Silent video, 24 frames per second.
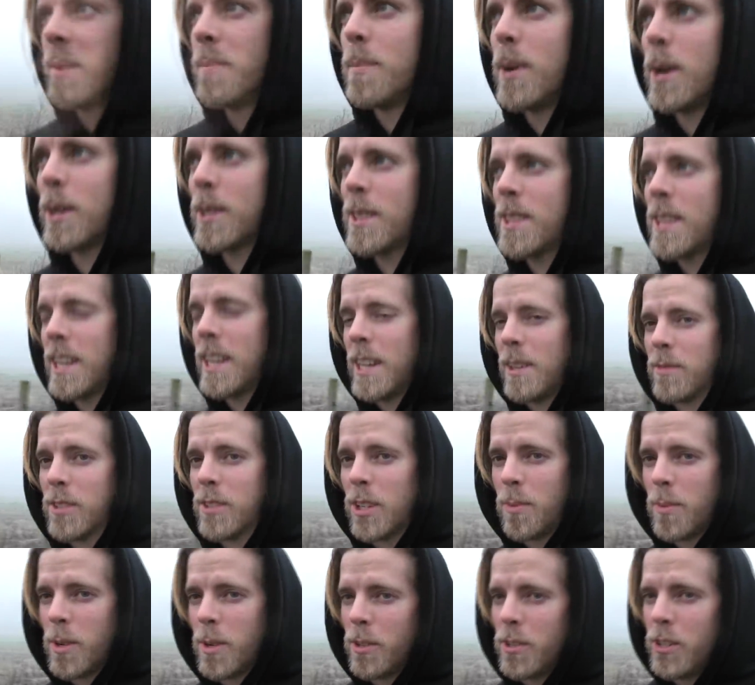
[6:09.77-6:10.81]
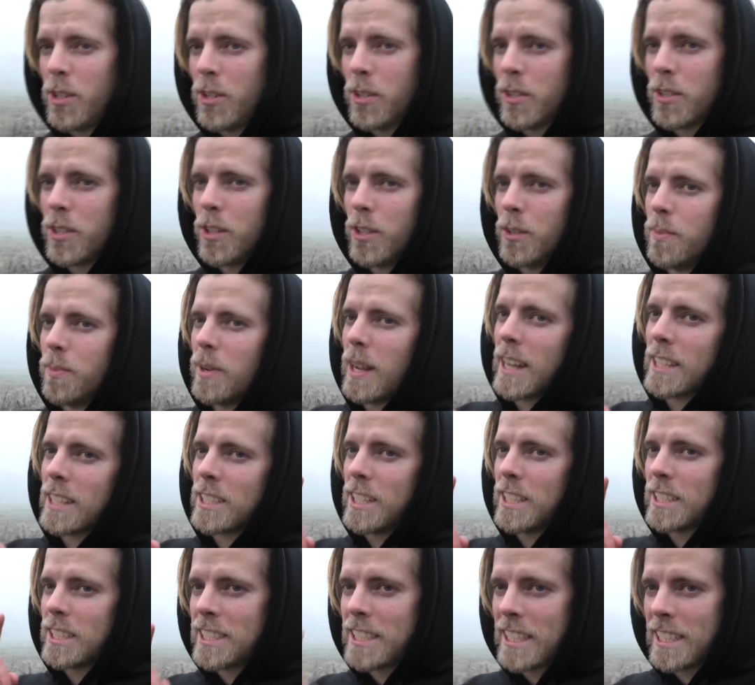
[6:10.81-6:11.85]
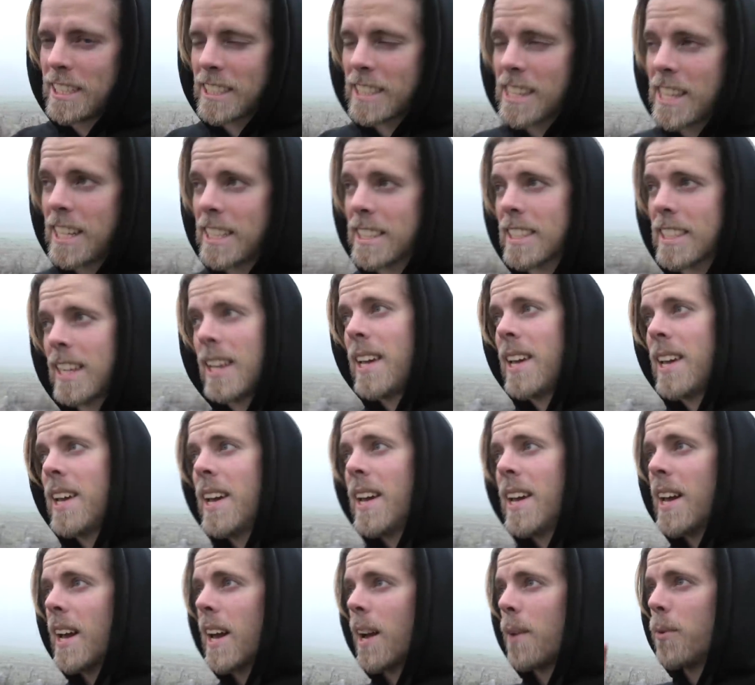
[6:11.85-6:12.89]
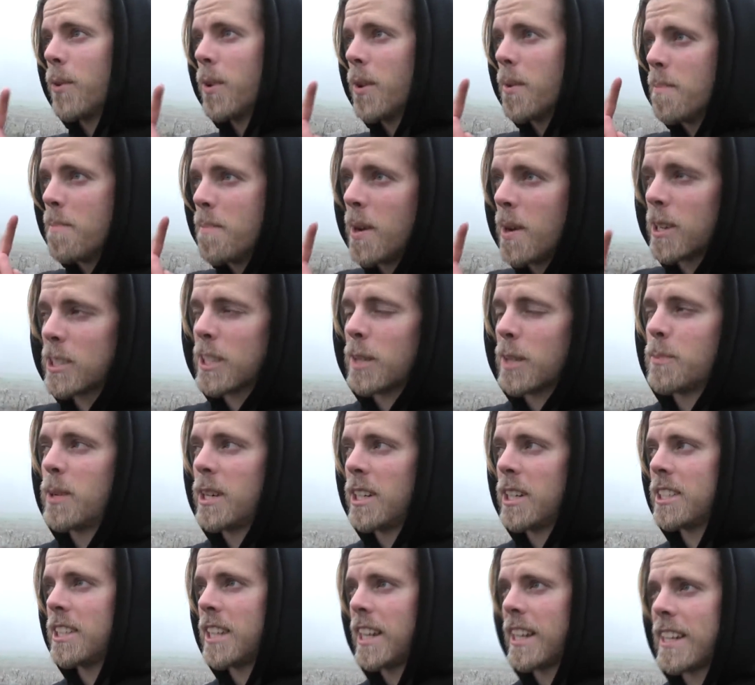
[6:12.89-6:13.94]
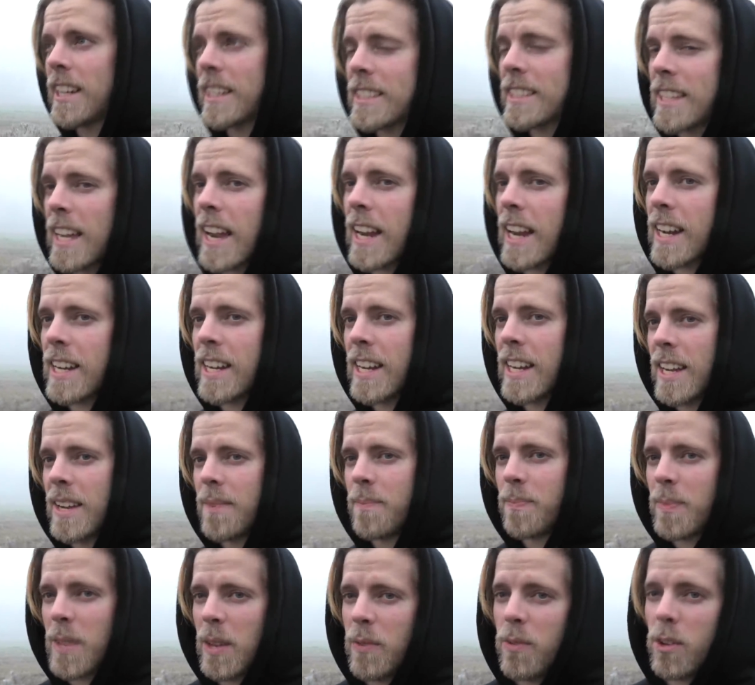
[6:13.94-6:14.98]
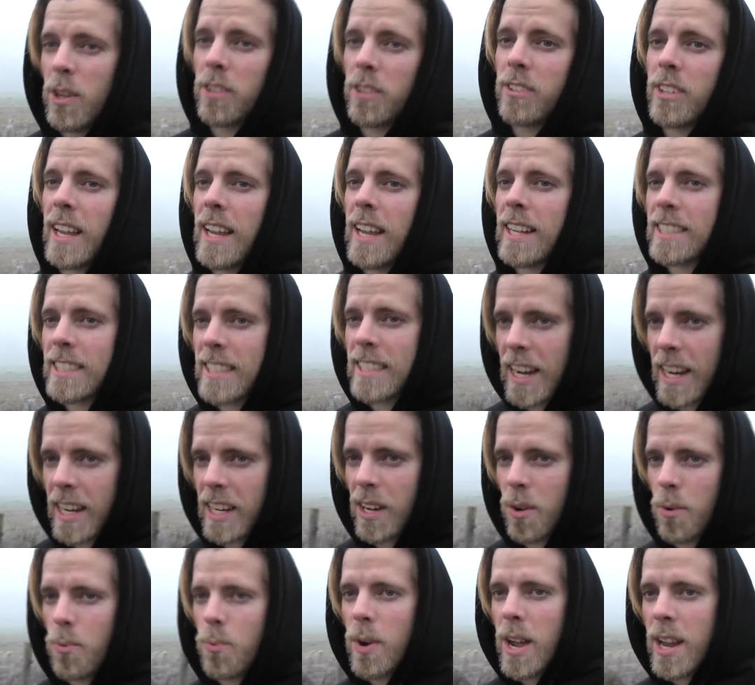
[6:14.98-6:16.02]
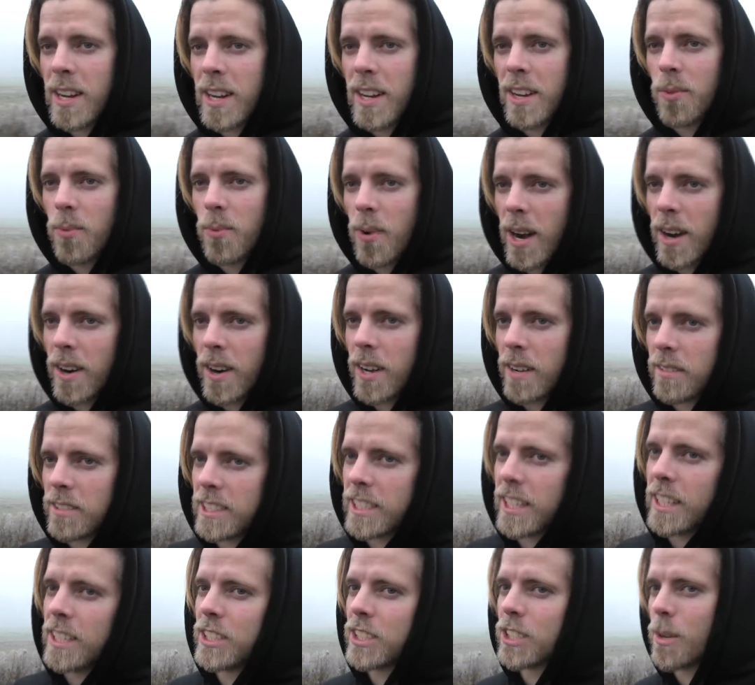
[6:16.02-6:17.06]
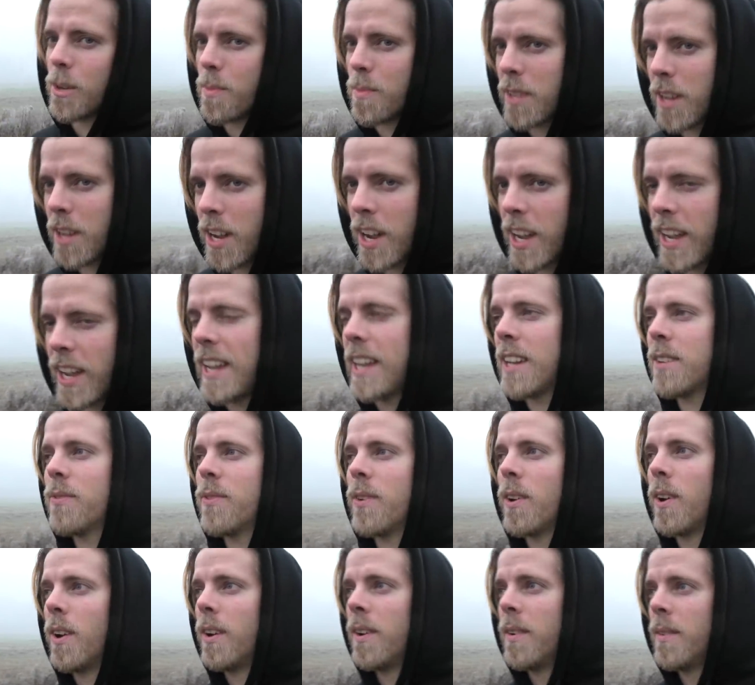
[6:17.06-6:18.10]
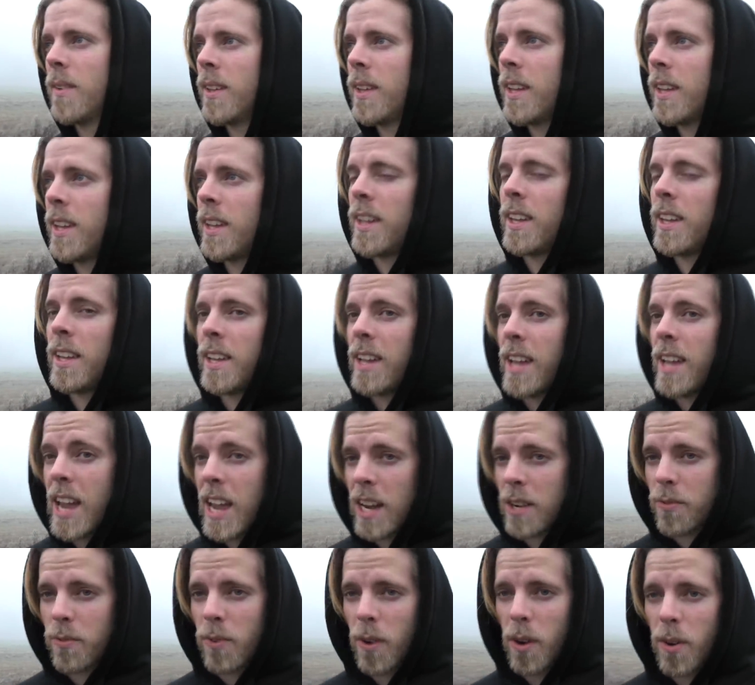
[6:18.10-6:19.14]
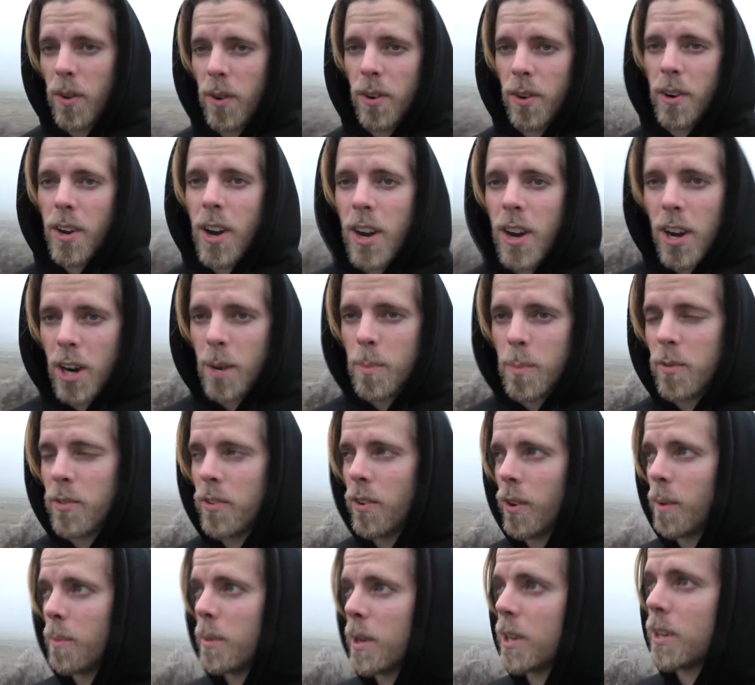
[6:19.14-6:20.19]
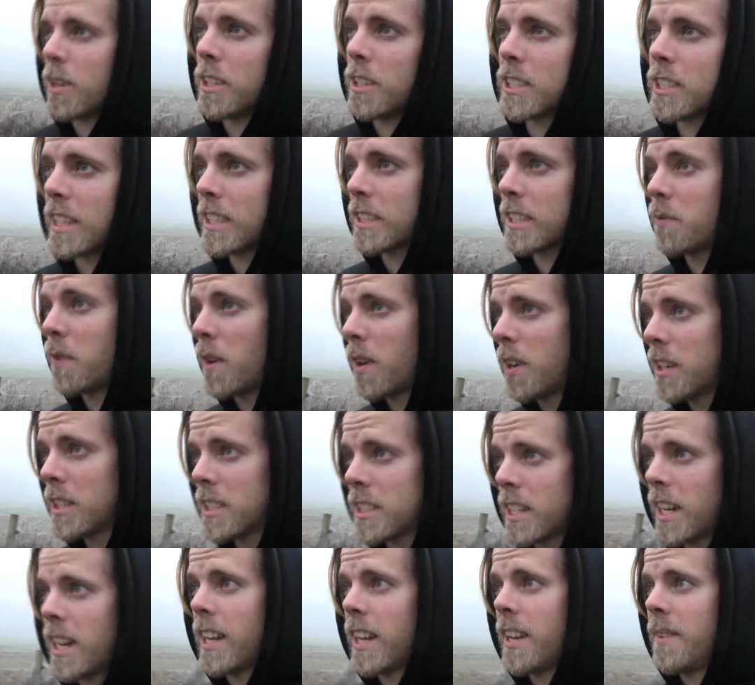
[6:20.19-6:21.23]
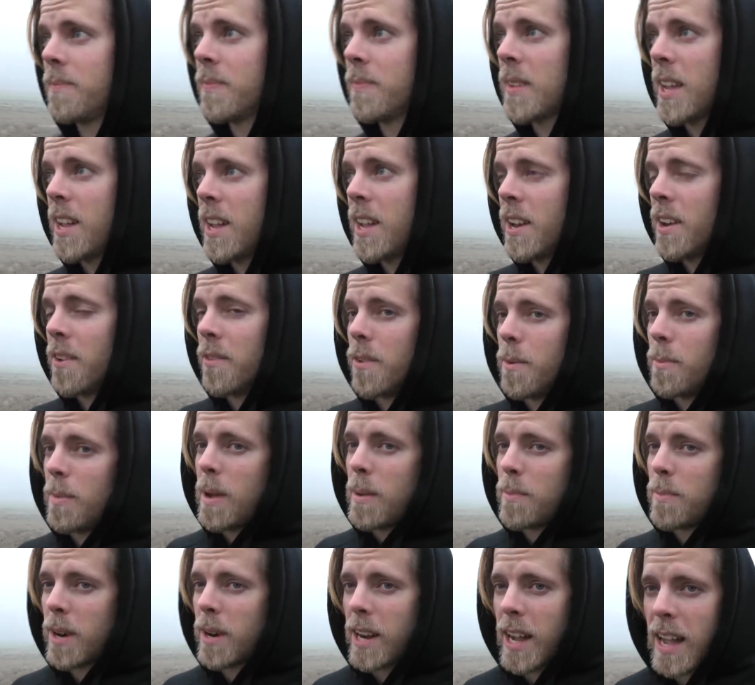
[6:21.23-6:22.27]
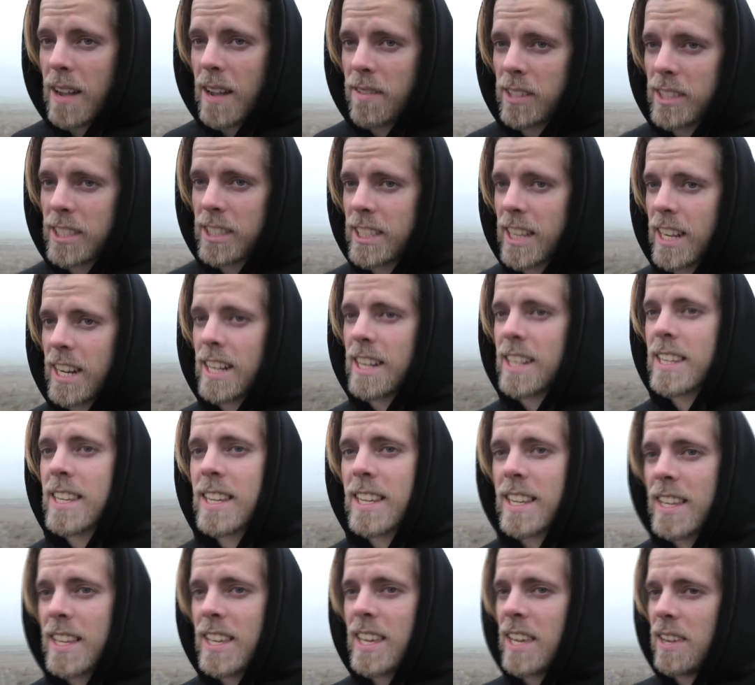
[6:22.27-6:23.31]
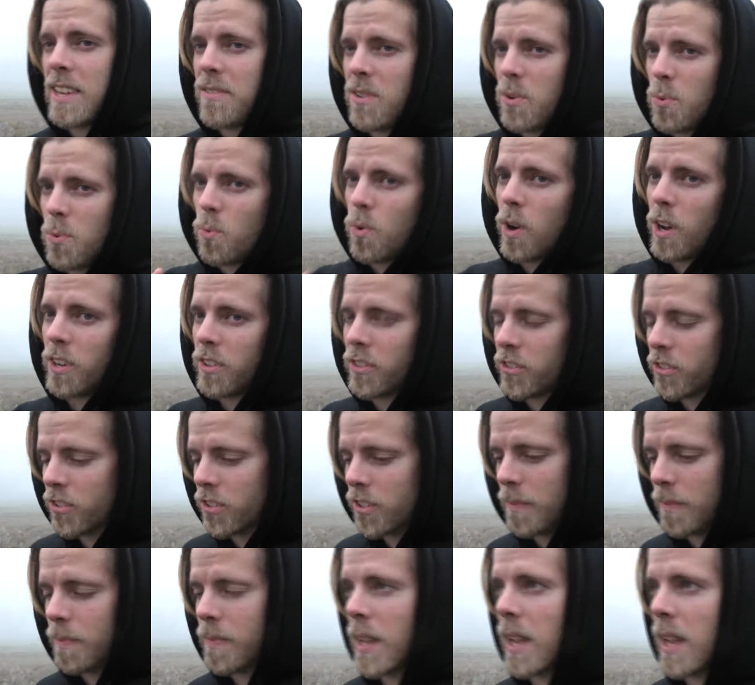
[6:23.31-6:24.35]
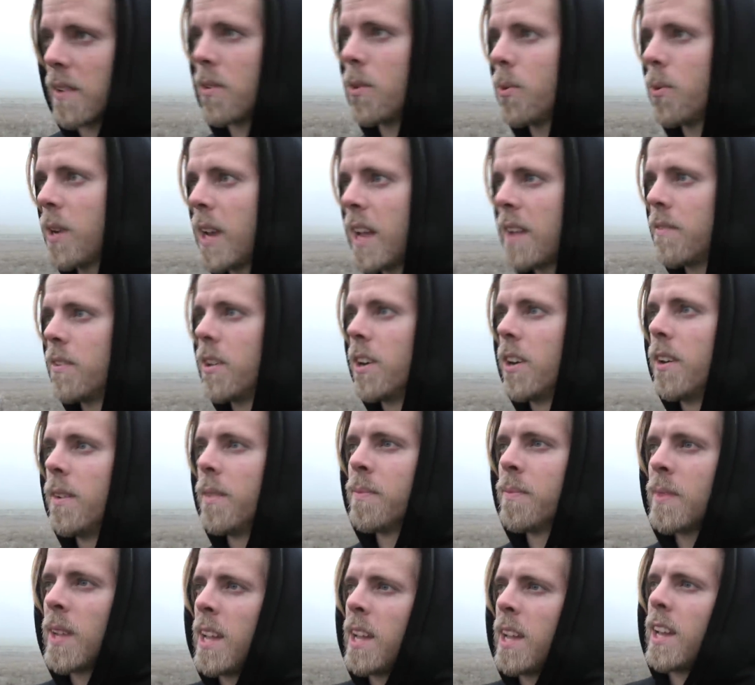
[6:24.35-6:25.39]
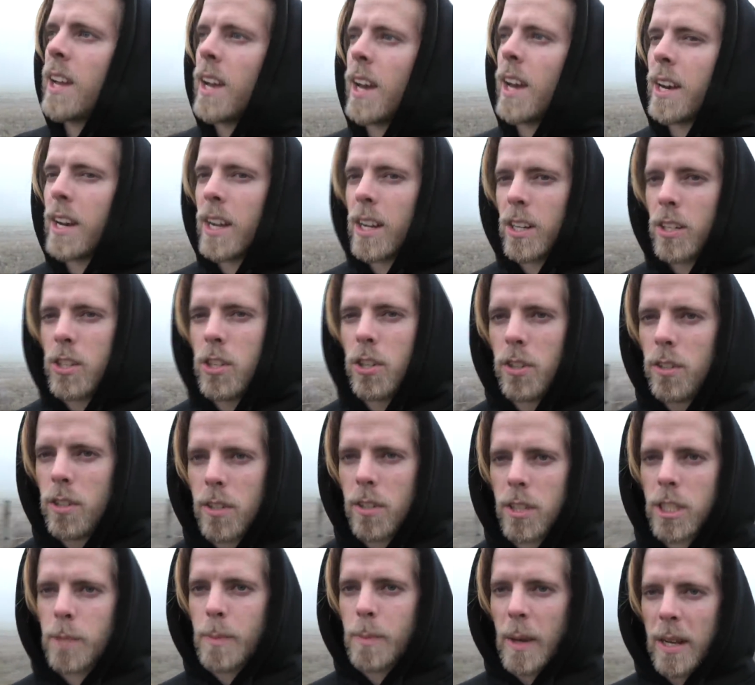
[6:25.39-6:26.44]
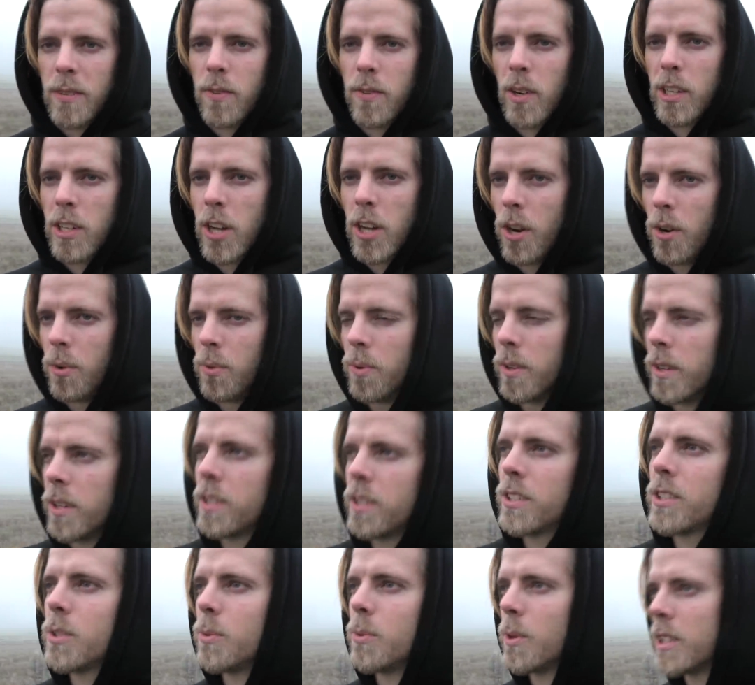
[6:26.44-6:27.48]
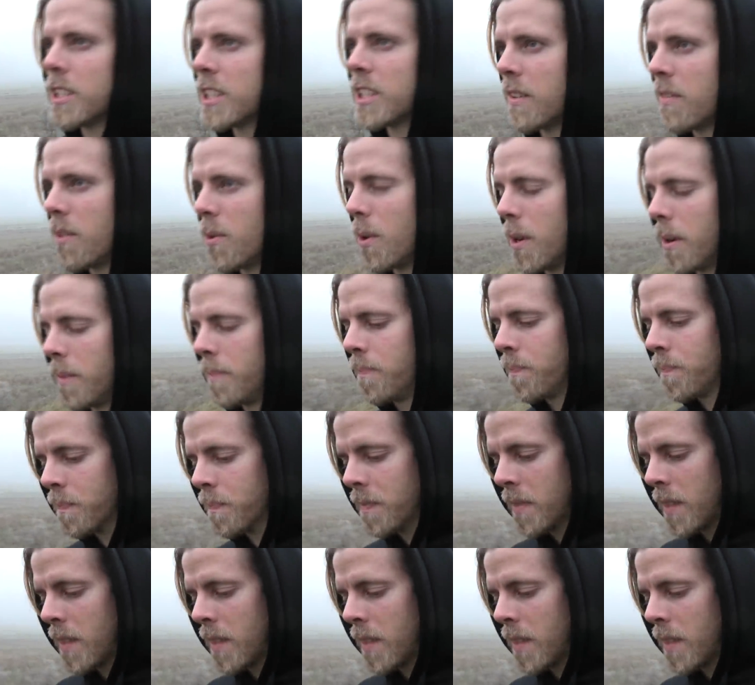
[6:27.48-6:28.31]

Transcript: But then if someone on YouTube actually sees this, I would much appreciate exactly if you could say exactly when and where I've said something hateful or harmful, because as far as I remember, I haven't said it even once. I've only ever had a good and respectful tone towards everyone.